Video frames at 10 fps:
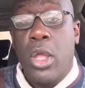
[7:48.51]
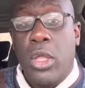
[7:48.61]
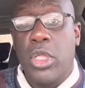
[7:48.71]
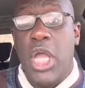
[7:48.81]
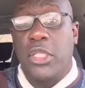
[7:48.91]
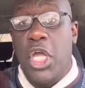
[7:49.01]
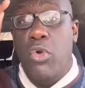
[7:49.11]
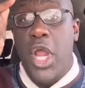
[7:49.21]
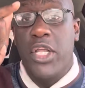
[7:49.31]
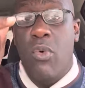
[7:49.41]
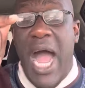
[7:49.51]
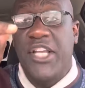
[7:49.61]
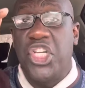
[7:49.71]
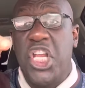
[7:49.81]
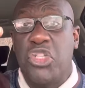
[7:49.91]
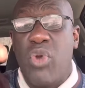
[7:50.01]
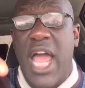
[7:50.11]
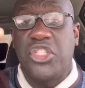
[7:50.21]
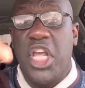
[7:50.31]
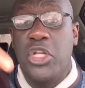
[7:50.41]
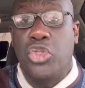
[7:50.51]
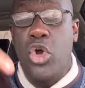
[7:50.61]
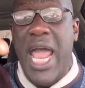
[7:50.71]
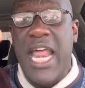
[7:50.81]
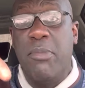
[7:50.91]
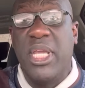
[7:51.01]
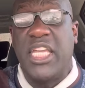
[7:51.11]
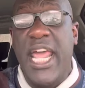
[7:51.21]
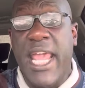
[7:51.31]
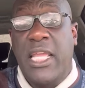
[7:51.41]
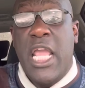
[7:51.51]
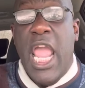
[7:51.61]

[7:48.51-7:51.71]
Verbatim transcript: The, the reason why Jesus right didn't do that in the beginning,